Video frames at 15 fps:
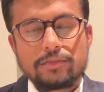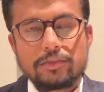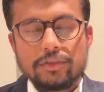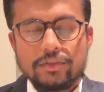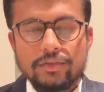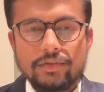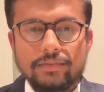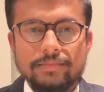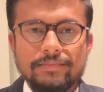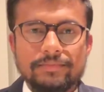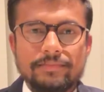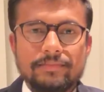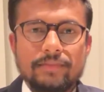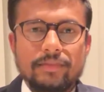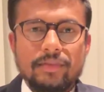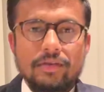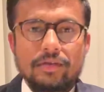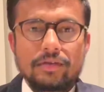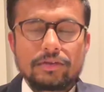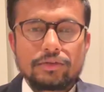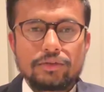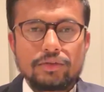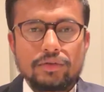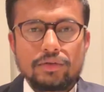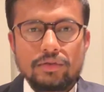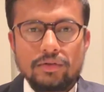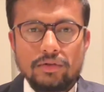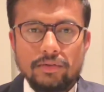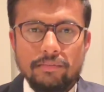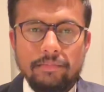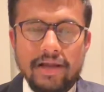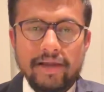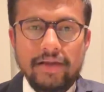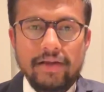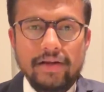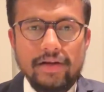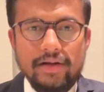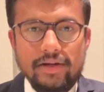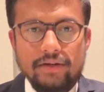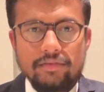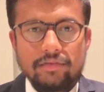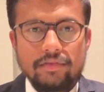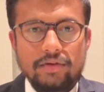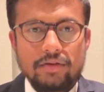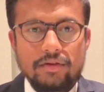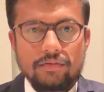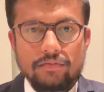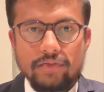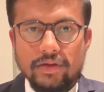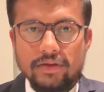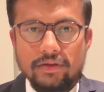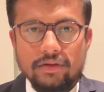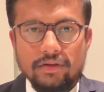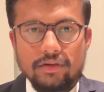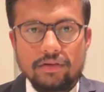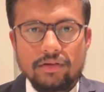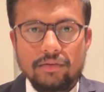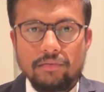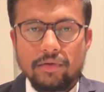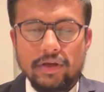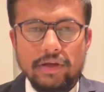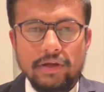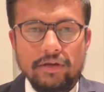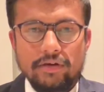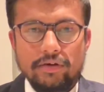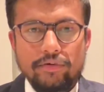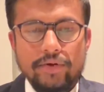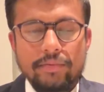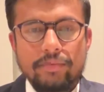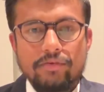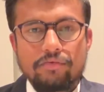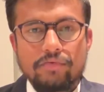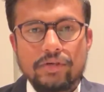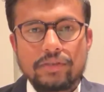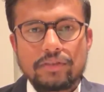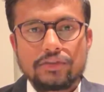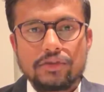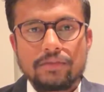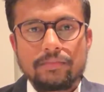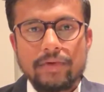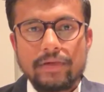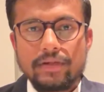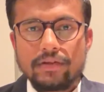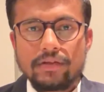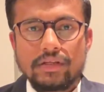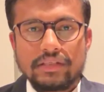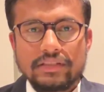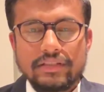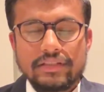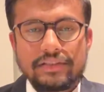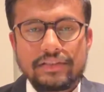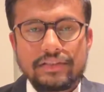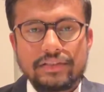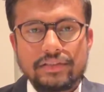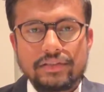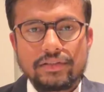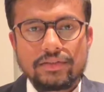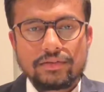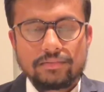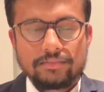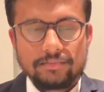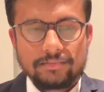Sure. So back in India, when in during my first job in Classic Engineers,